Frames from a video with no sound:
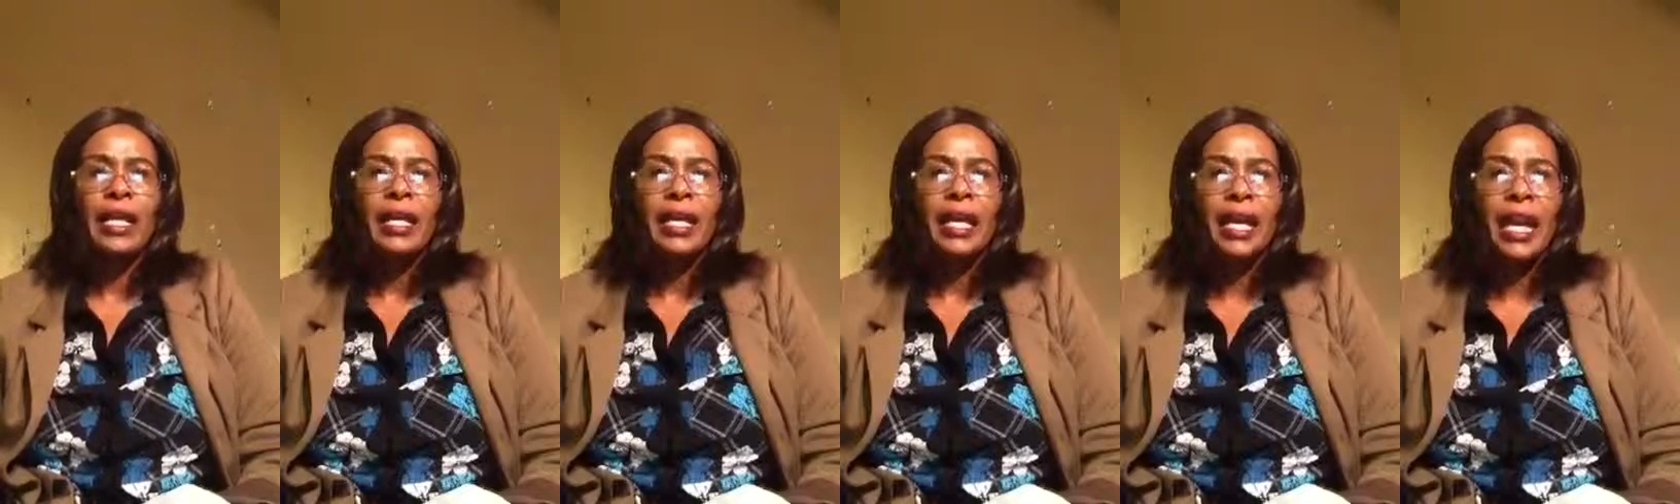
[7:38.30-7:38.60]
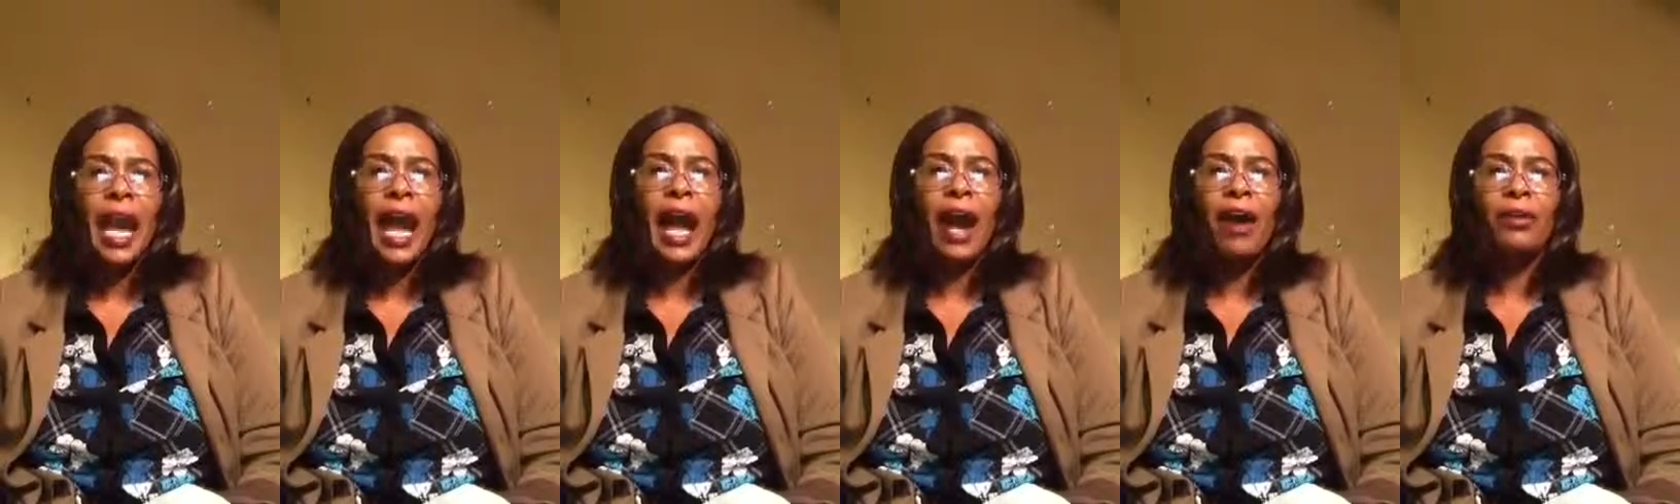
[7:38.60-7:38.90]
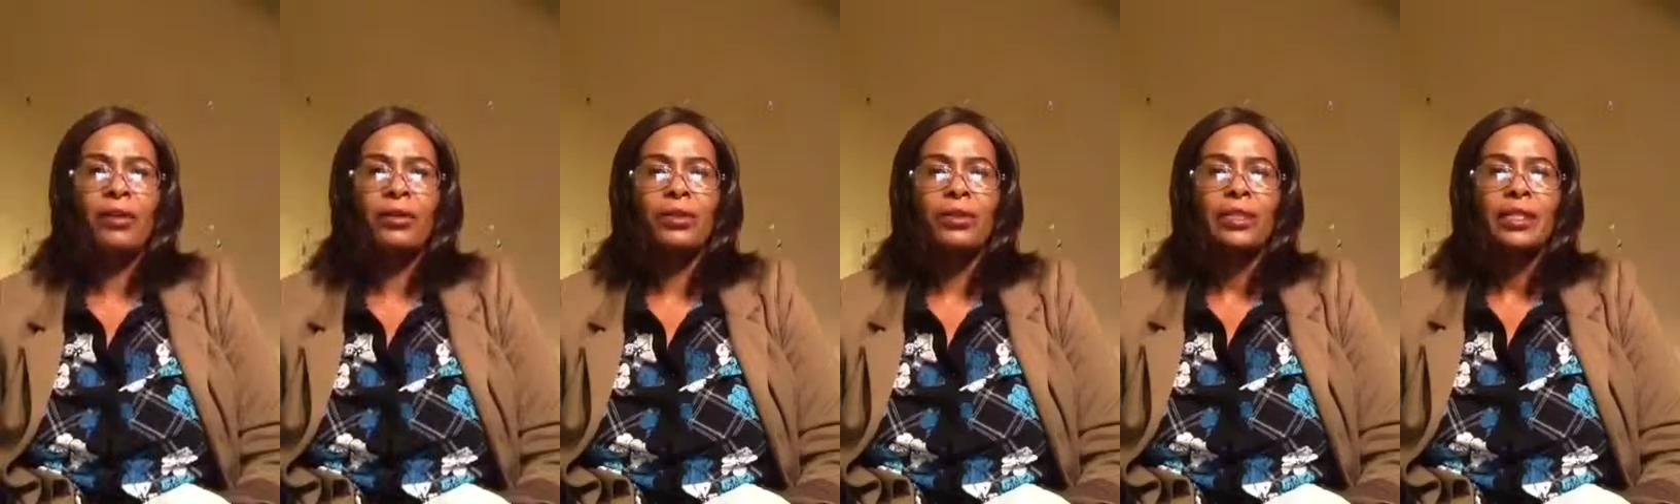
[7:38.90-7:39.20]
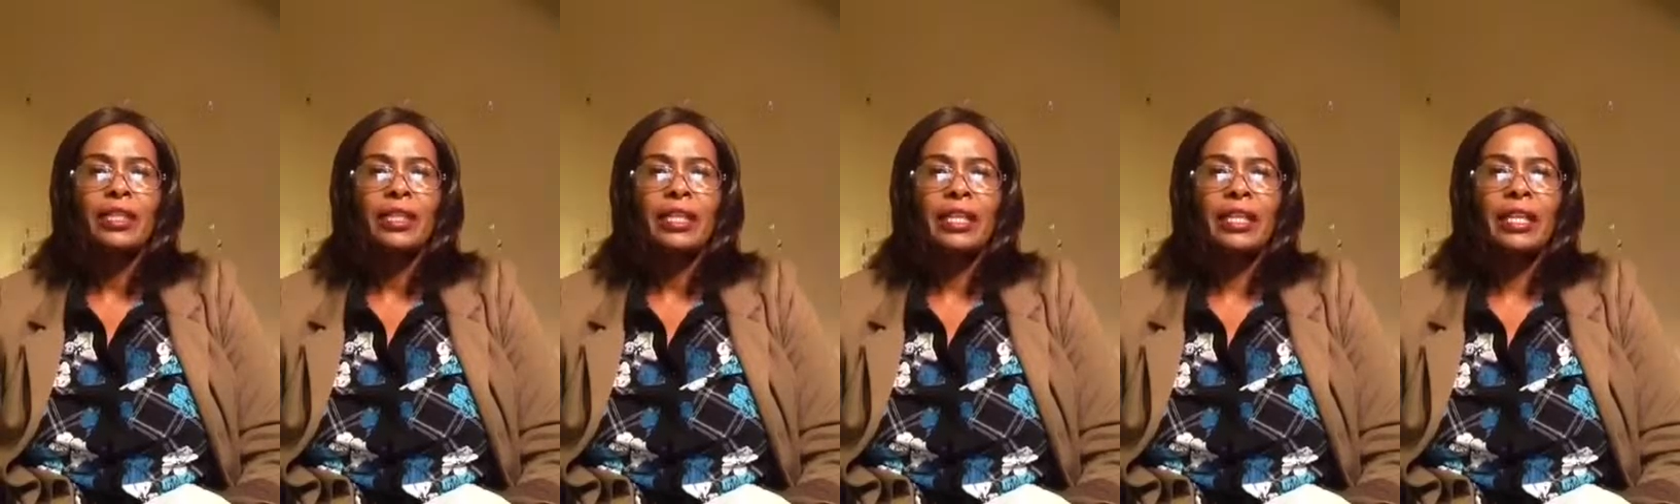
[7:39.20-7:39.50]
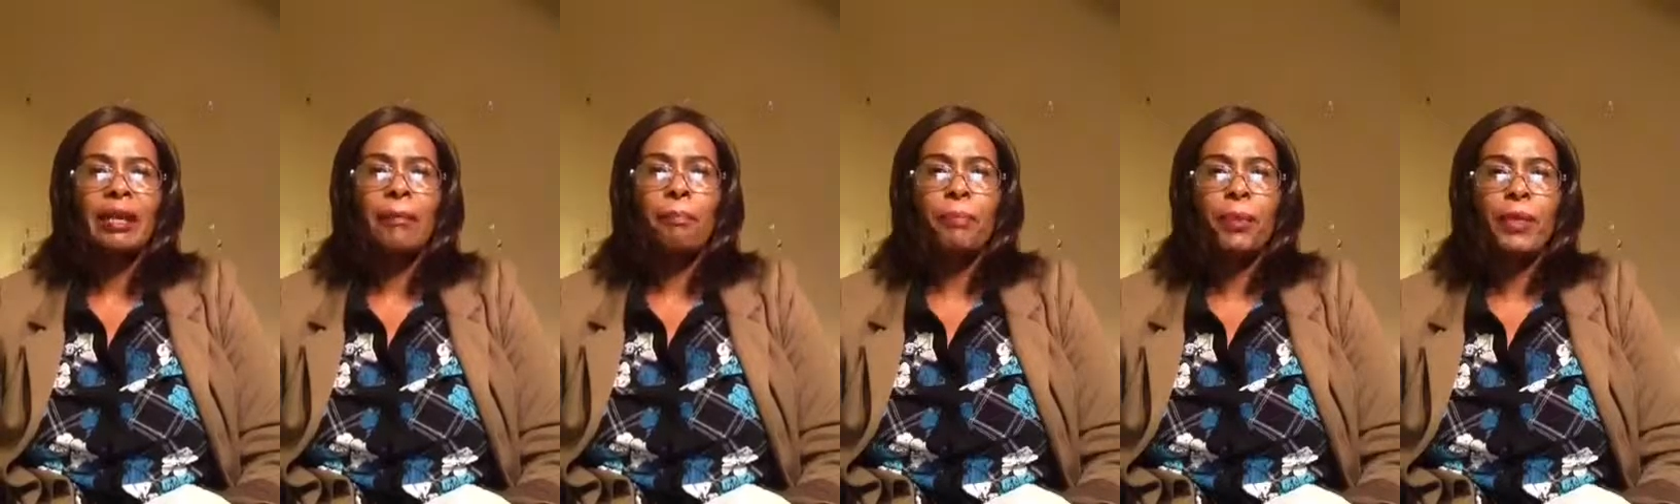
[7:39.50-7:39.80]
Now
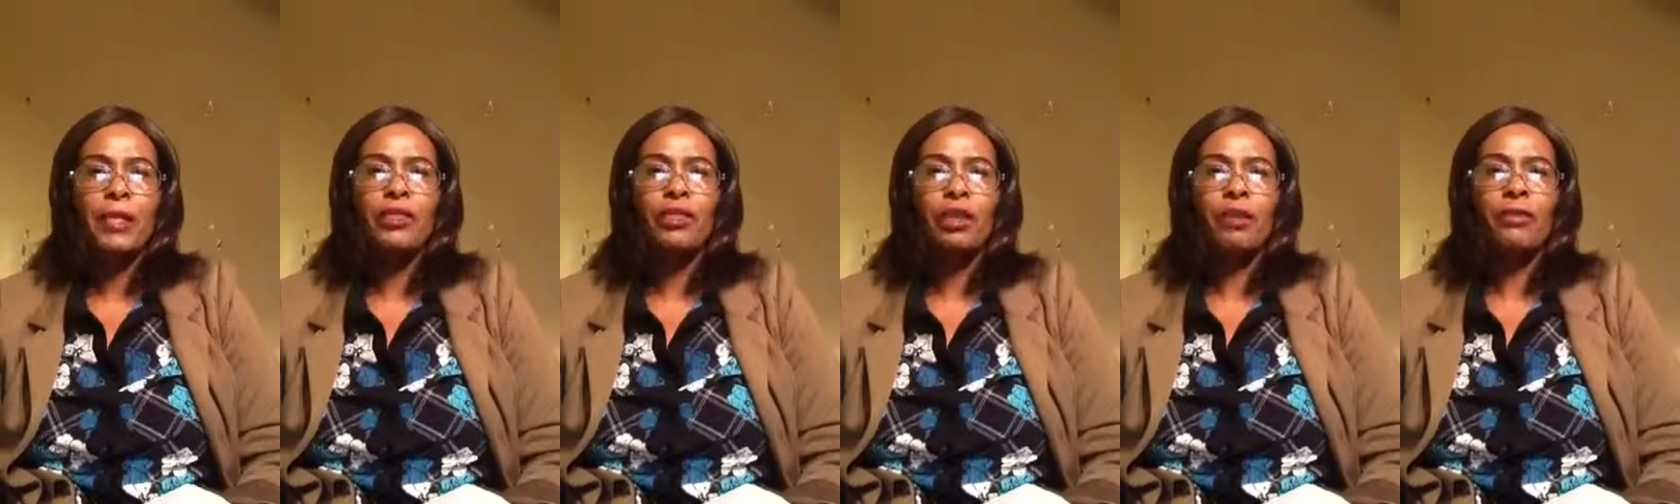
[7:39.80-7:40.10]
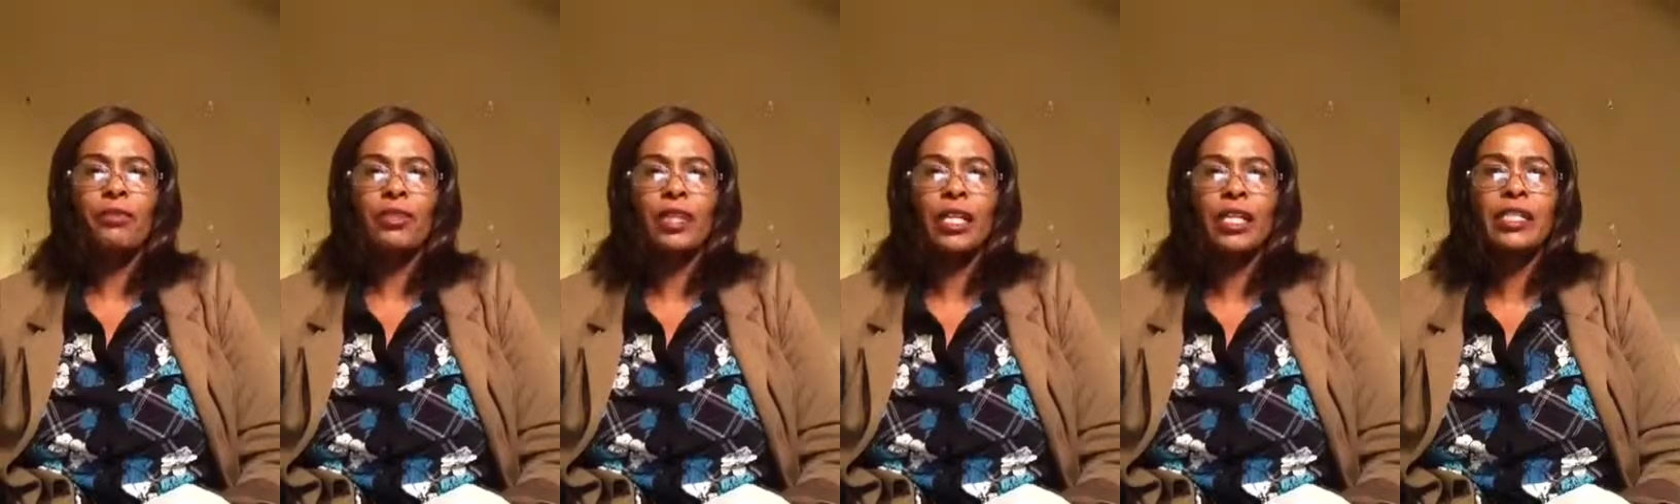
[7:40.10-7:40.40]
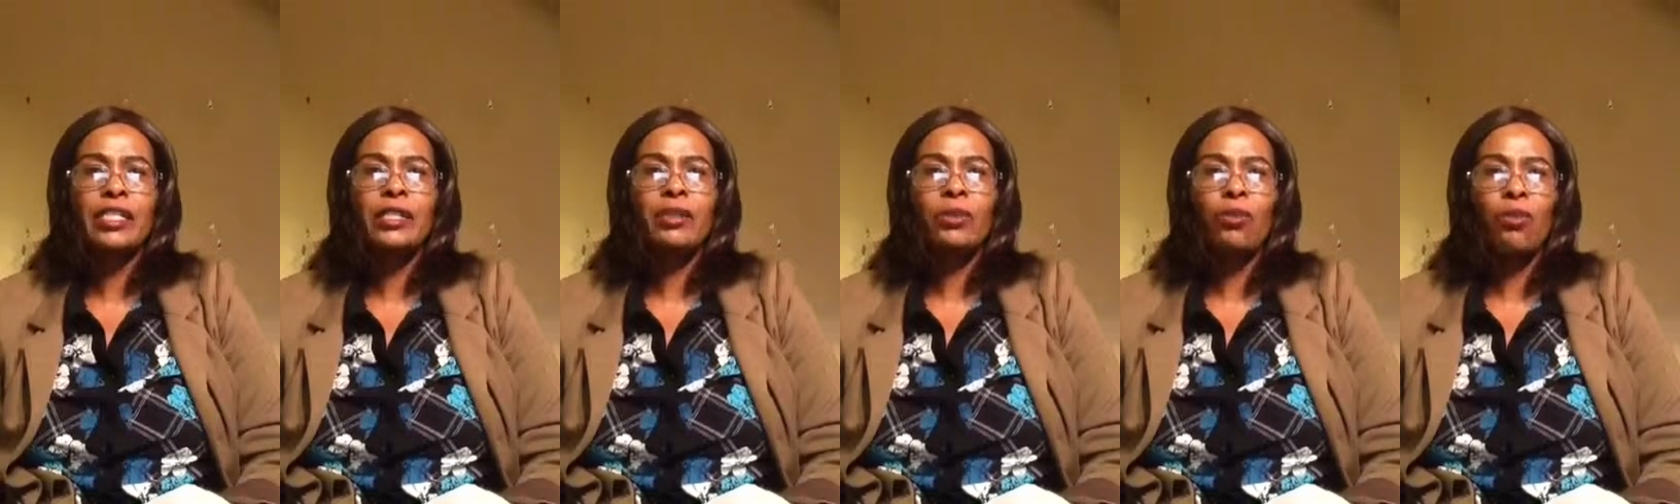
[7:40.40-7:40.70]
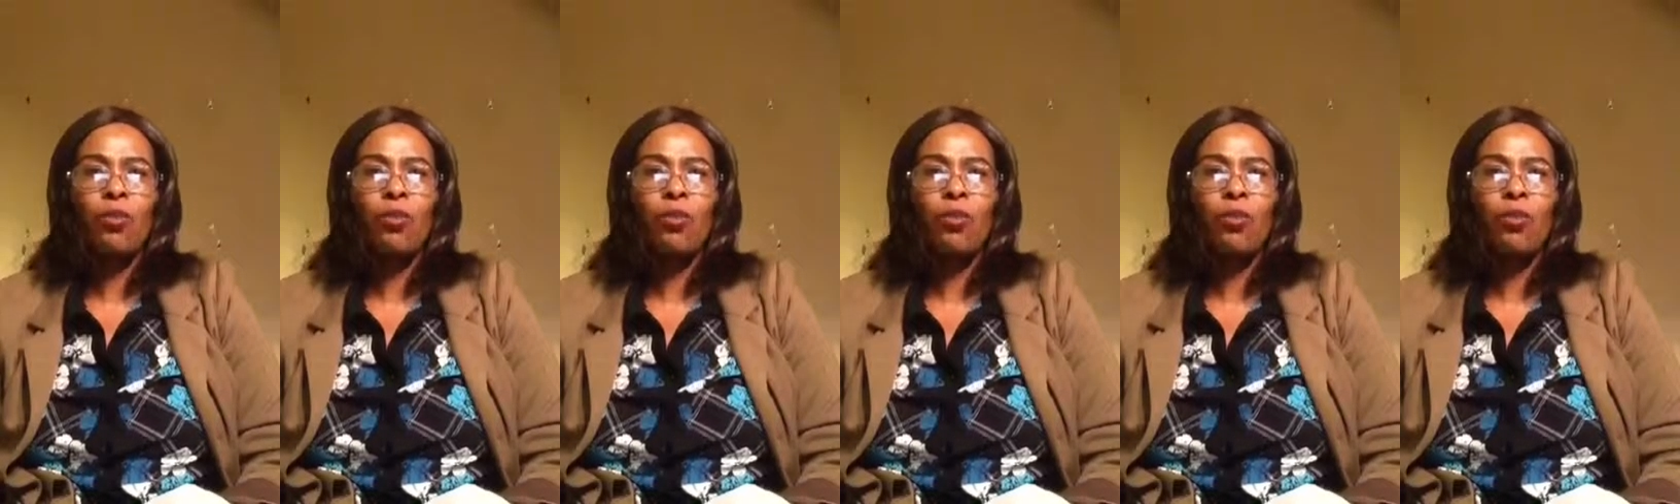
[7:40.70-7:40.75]
the prince of this